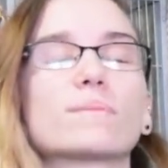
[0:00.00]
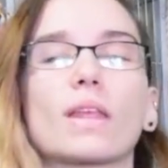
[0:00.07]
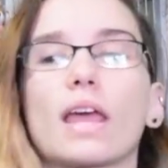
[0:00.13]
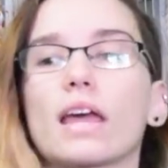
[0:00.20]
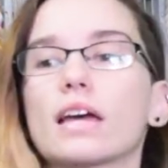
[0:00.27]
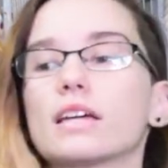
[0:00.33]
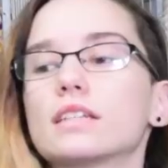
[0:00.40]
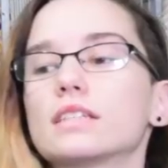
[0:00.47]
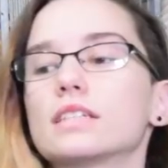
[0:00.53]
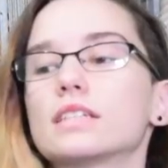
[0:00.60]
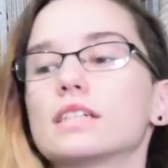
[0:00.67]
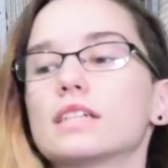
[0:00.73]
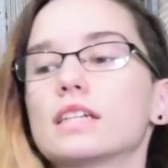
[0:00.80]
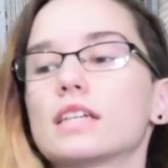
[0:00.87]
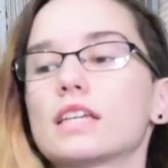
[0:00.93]

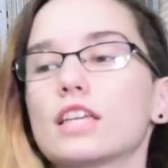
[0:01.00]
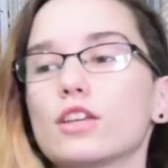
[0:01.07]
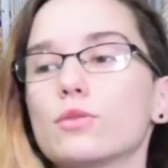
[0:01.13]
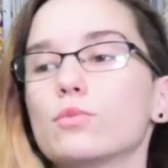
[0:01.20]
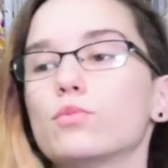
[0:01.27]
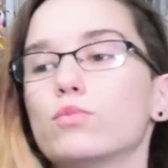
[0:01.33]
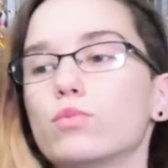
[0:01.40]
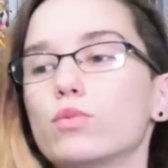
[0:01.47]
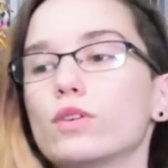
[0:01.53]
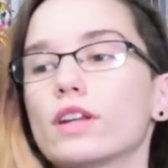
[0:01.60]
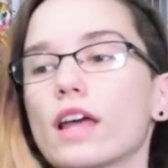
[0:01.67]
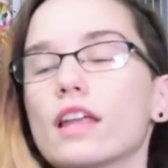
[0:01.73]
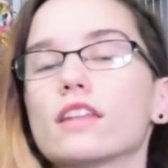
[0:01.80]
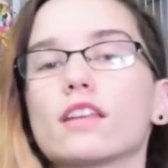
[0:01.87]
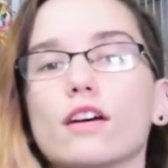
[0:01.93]
and he
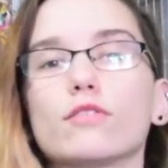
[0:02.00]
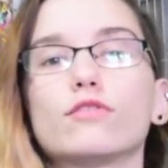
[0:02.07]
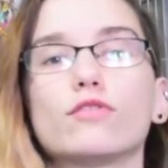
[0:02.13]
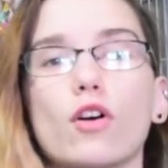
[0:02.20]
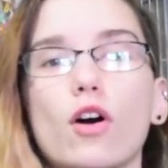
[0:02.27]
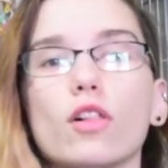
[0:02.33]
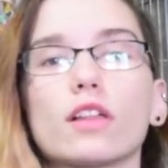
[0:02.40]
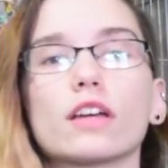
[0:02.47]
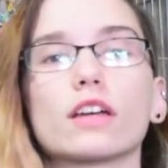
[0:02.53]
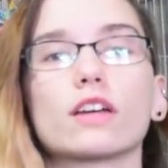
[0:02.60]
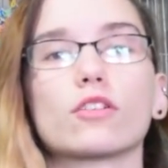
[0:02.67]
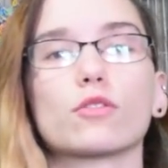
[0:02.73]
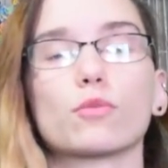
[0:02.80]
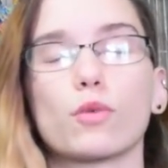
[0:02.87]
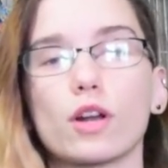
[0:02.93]
would end up falling,
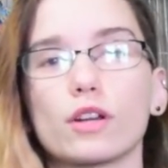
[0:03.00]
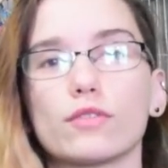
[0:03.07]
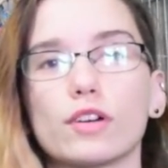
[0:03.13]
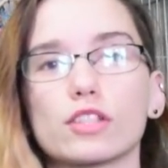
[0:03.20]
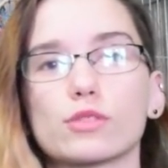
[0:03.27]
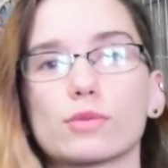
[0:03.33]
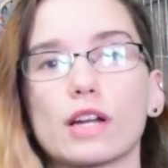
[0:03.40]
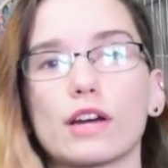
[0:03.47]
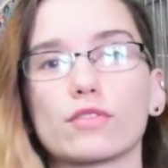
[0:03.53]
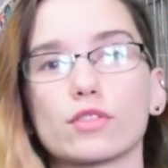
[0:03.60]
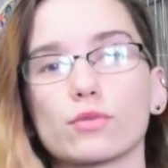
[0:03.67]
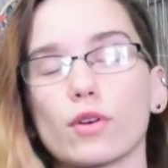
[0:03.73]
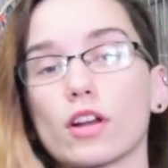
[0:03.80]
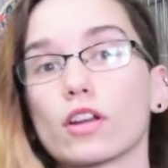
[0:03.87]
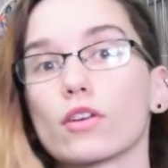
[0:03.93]
or one of us would have
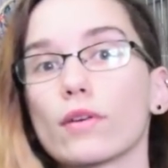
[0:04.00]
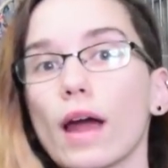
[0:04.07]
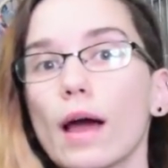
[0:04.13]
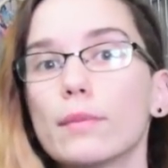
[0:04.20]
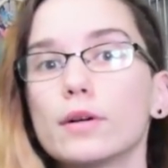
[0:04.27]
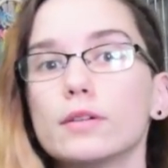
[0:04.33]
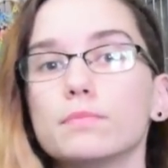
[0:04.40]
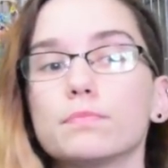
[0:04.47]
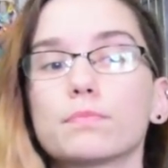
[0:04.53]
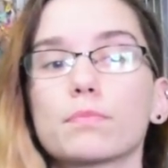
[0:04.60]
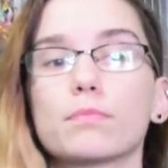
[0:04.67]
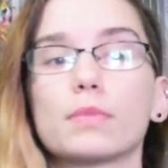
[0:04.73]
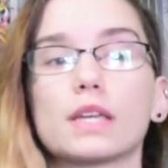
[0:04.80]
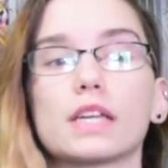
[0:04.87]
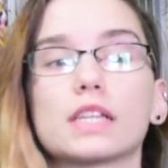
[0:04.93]
to run and grab him
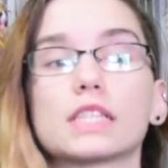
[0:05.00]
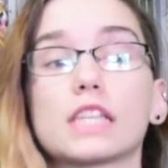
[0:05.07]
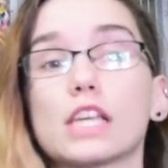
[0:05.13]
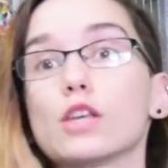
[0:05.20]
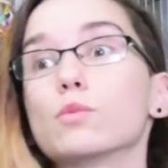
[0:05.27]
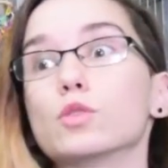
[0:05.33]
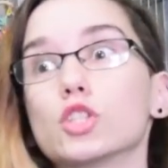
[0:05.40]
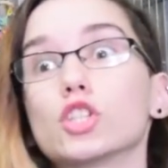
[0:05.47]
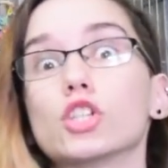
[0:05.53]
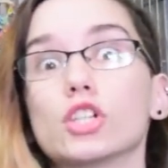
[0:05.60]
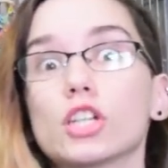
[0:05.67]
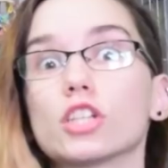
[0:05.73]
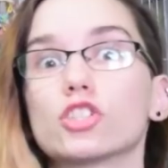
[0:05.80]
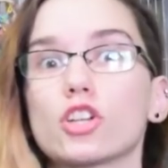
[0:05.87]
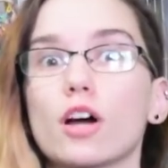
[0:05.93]
because he was
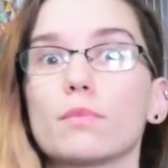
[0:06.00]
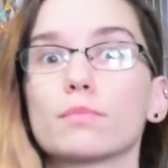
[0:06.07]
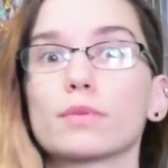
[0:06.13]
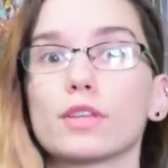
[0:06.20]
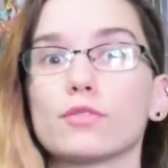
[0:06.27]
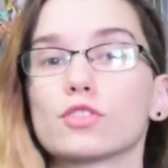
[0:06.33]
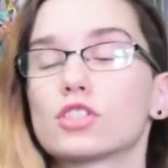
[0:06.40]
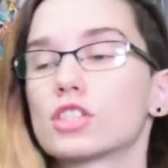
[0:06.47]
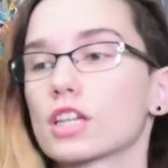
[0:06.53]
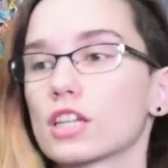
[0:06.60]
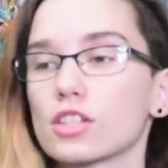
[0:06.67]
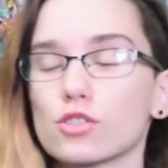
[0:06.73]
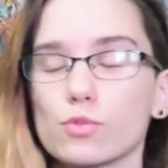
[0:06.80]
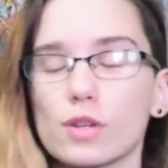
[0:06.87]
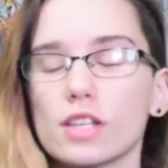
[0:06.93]
gonna jump. He was
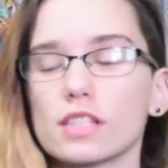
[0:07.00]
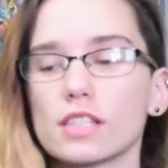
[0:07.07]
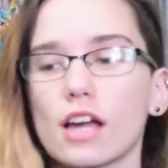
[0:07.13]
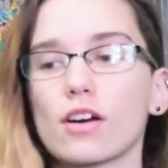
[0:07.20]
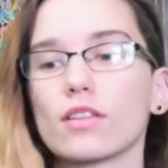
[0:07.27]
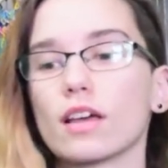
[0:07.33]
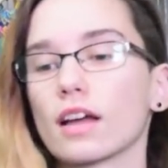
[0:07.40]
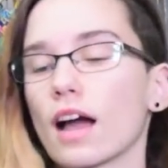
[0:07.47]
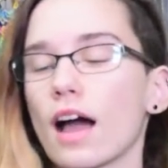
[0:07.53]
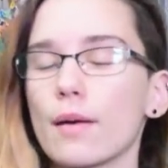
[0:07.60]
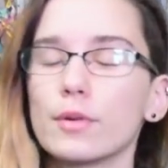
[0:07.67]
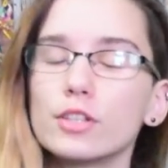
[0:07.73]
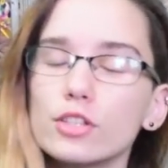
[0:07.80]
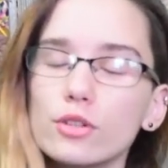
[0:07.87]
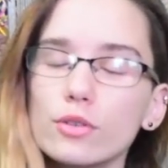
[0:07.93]
sticking his wings out like,
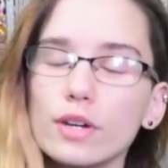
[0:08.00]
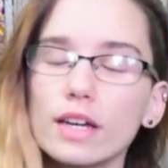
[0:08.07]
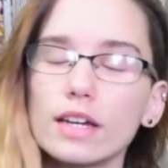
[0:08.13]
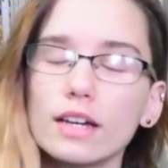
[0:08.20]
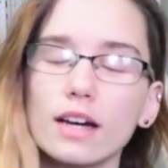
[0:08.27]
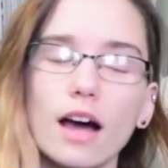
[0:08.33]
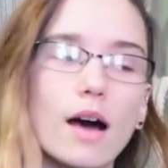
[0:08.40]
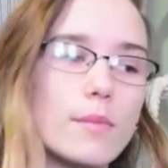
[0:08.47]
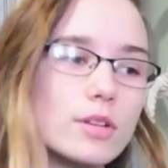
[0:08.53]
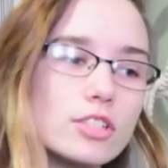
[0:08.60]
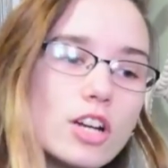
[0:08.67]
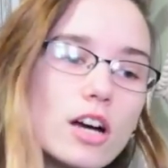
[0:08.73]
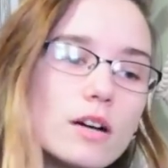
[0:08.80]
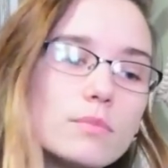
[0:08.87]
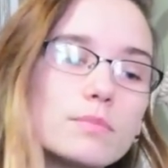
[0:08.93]
I'ma do it, I'ma
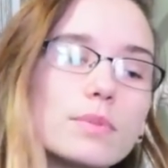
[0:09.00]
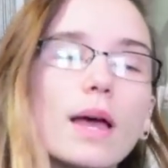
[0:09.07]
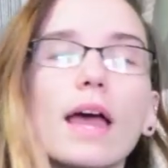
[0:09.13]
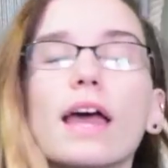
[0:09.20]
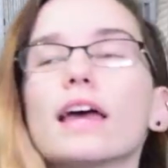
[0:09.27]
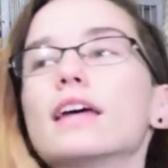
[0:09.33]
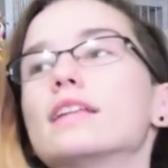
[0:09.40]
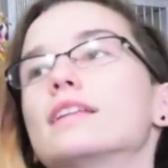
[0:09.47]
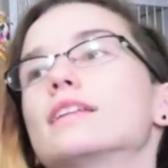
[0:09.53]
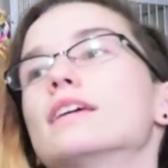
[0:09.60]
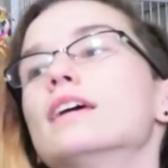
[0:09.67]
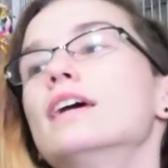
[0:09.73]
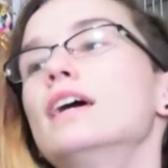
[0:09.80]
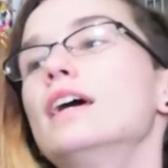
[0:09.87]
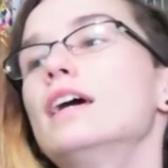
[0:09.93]
jump. And
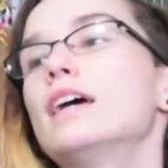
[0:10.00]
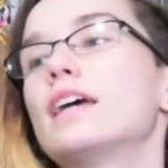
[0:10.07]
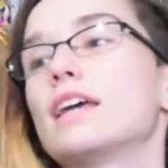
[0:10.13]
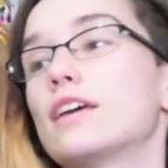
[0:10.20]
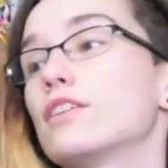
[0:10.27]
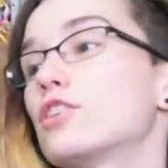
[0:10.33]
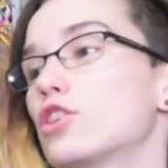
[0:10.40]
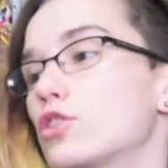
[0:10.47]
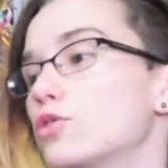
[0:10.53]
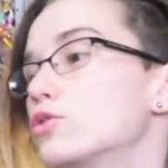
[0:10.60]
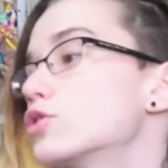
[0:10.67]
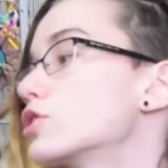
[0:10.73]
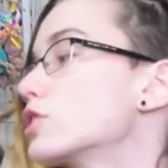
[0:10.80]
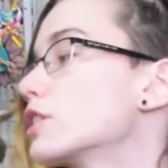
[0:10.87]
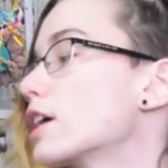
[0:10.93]
it
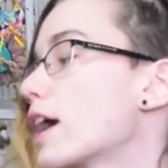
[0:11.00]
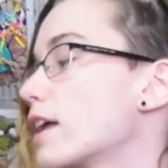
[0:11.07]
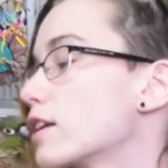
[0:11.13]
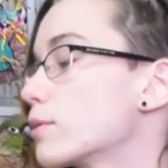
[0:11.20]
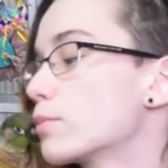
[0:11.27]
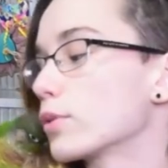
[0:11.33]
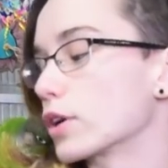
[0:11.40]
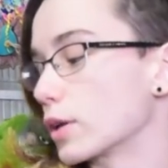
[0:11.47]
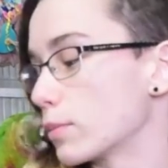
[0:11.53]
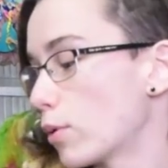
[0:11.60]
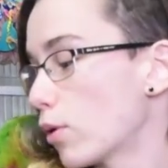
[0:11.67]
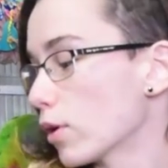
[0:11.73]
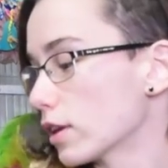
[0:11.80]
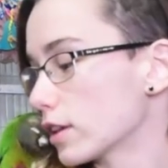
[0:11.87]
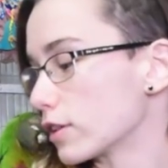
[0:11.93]
usually ended pretty
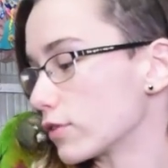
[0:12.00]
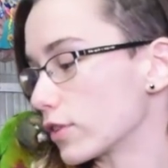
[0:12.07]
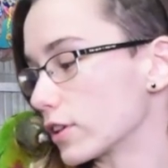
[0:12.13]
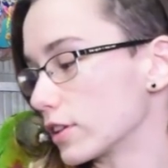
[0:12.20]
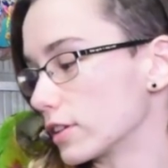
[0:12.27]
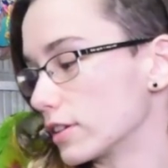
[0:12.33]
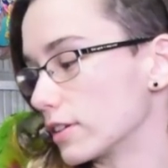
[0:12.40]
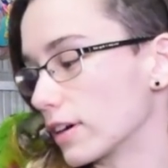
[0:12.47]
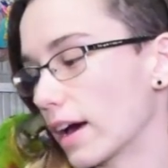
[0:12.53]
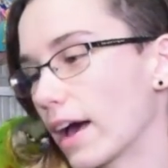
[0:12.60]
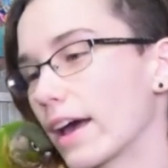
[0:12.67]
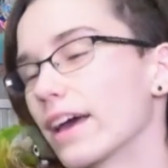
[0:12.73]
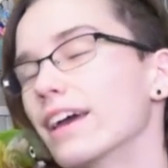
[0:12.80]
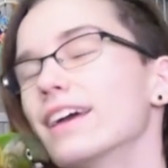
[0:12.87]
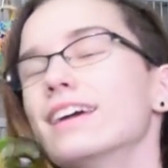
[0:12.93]
poorly for the little
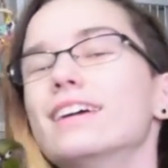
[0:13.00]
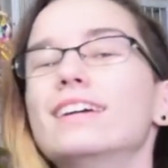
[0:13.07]
guy.